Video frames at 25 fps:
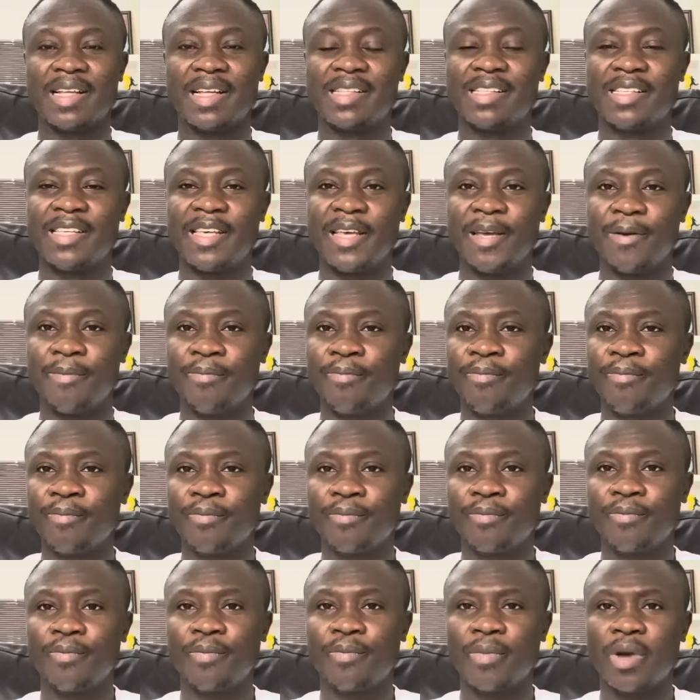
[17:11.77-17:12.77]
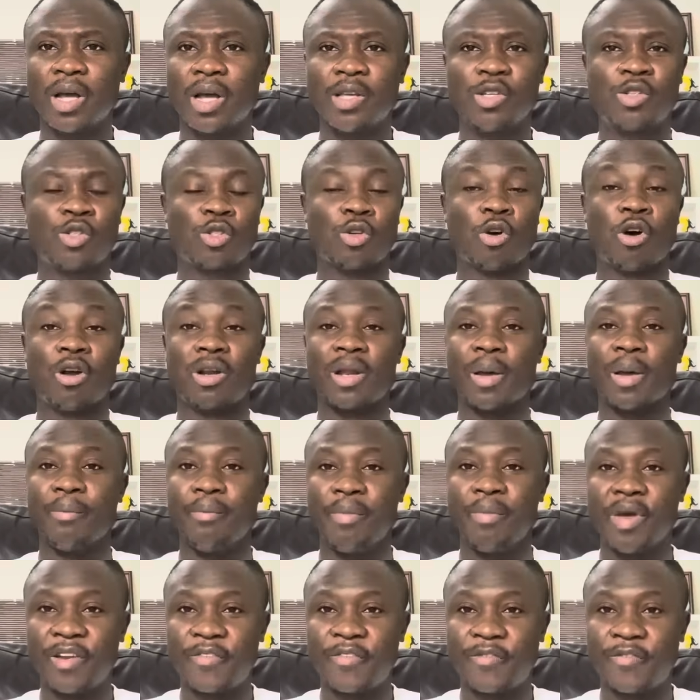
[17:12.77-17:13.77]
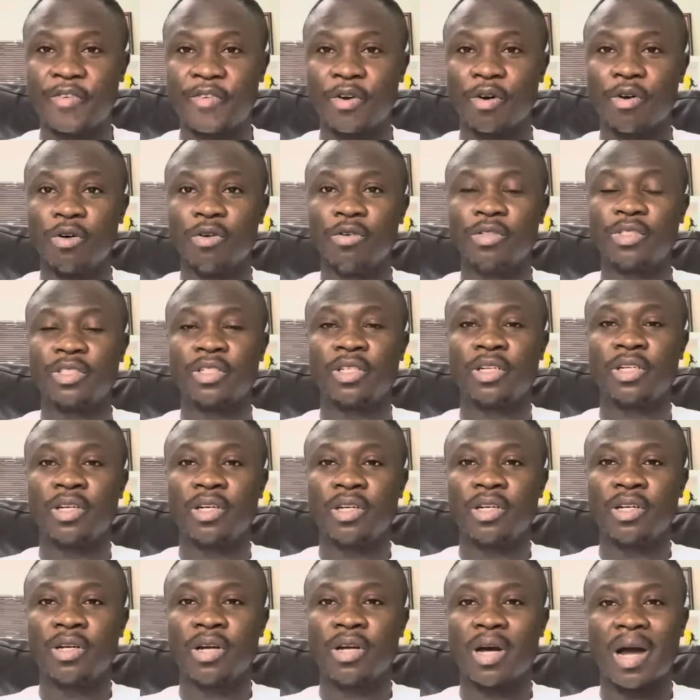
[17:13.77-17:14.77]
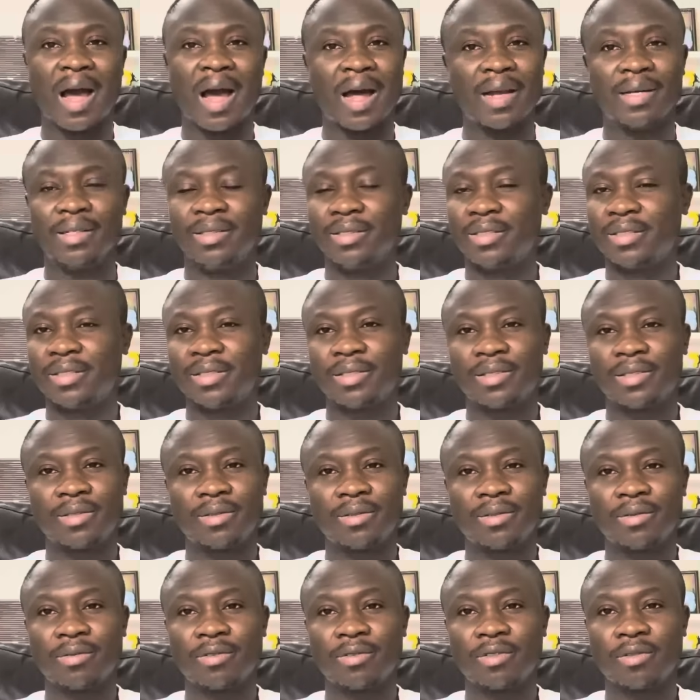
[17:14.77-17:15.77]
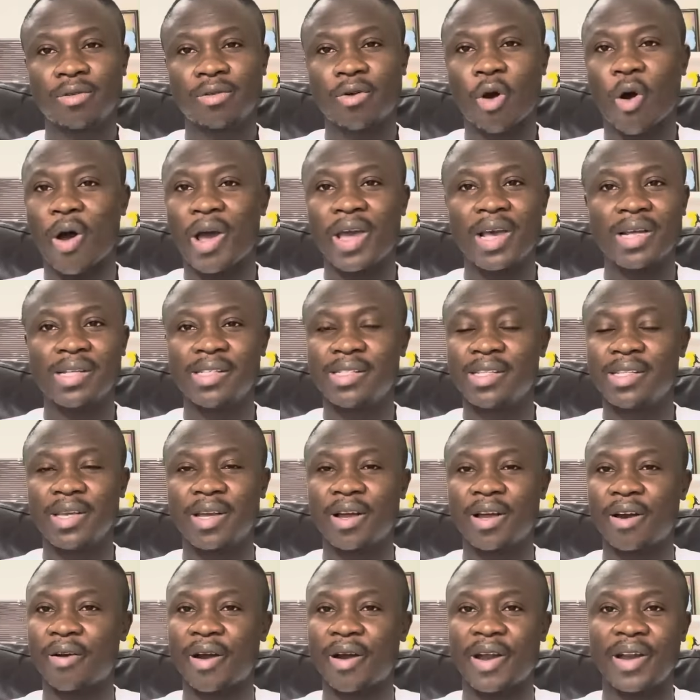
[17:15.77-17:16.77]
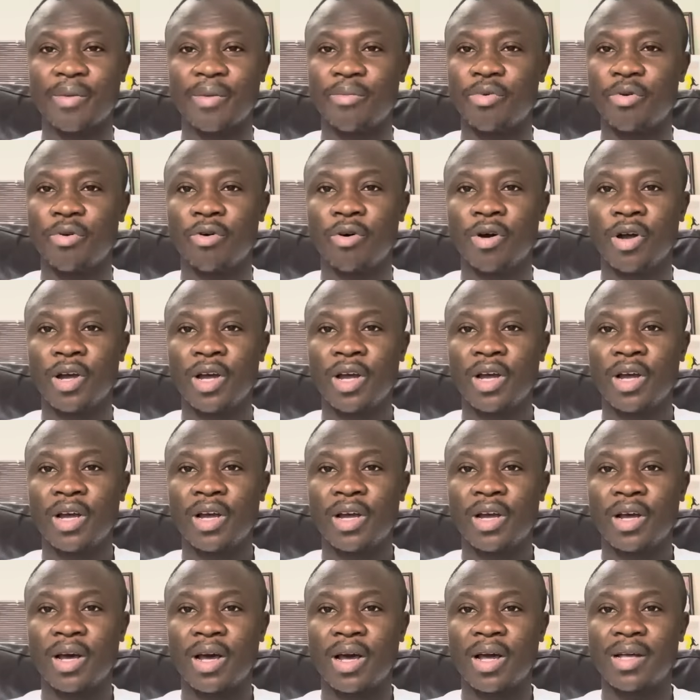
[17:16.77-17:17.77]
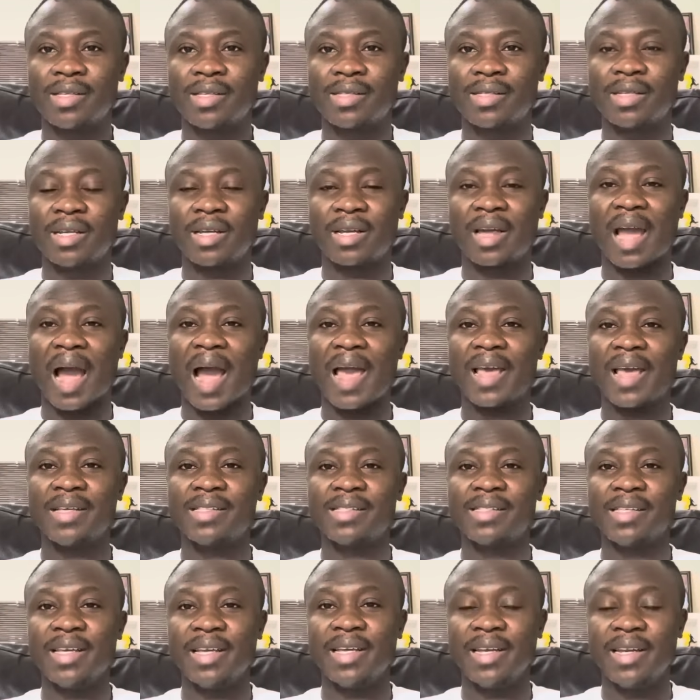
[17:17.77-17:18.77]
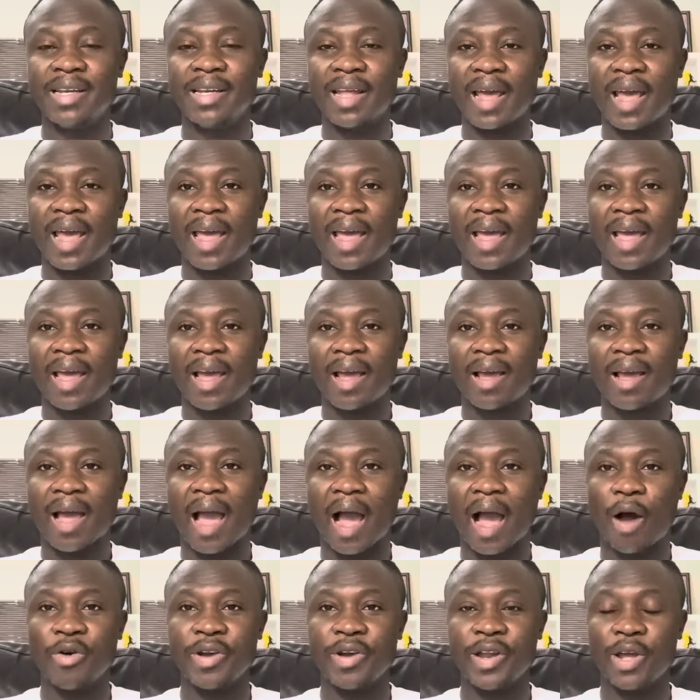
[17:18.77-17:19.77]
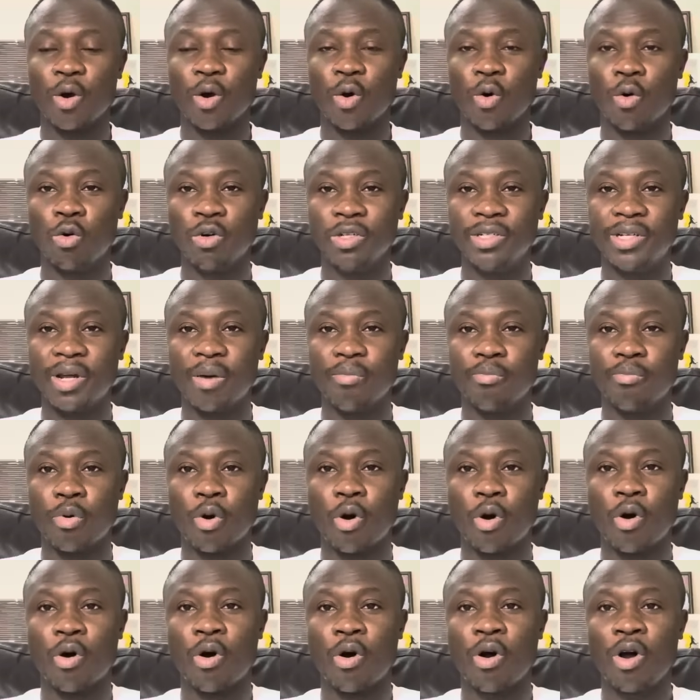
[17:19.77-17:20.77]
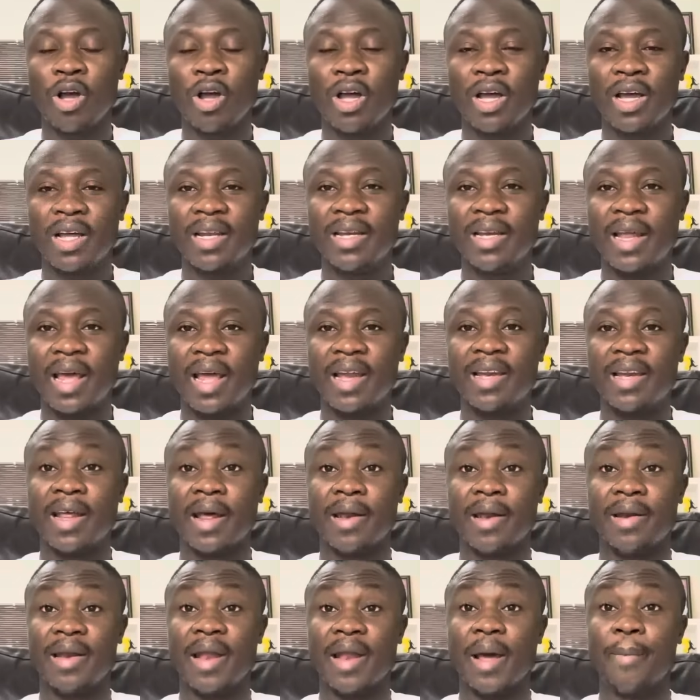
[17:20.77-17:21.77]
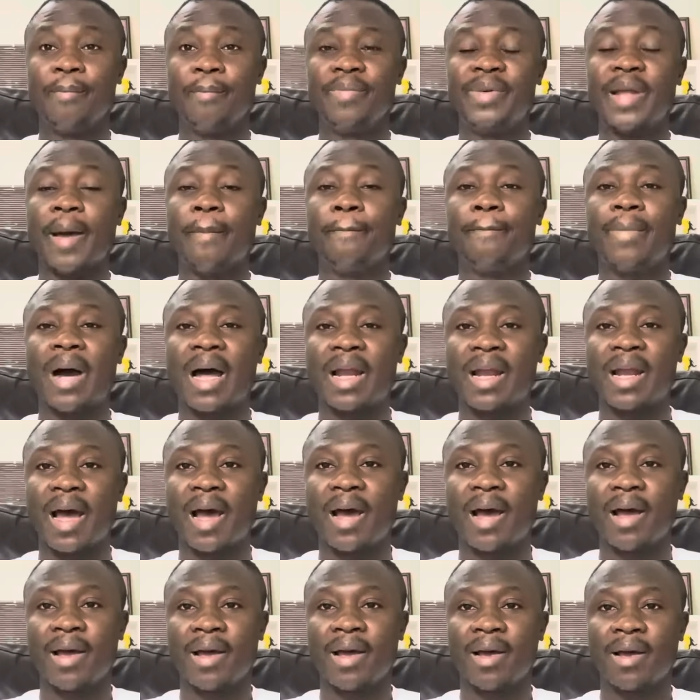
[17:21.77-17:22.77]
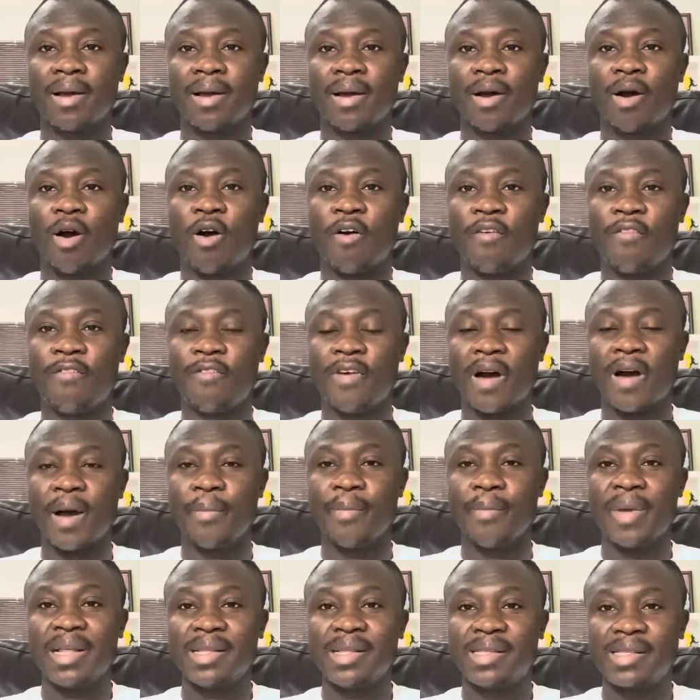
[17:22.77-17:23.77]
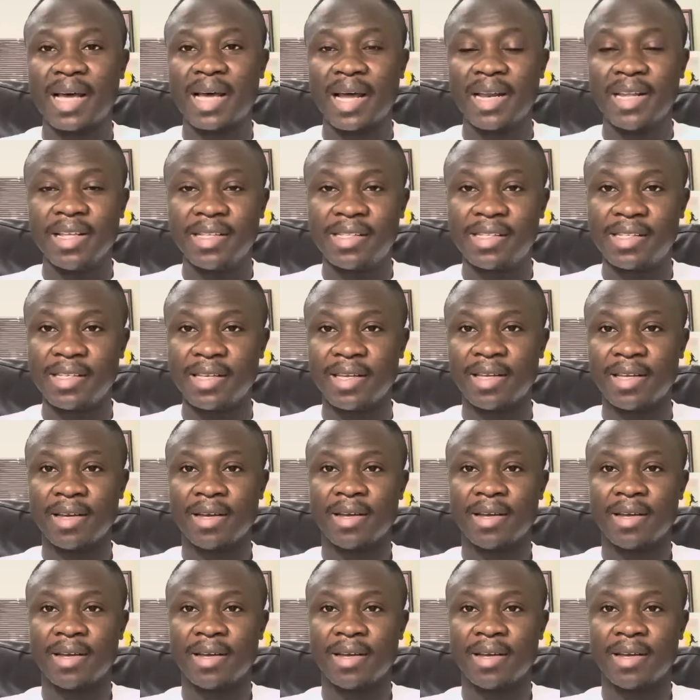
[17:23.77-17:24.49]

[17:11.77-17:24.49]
team. I saw the midfield and quite incredible. Guys in there, how they hold the ball, the manner of mentality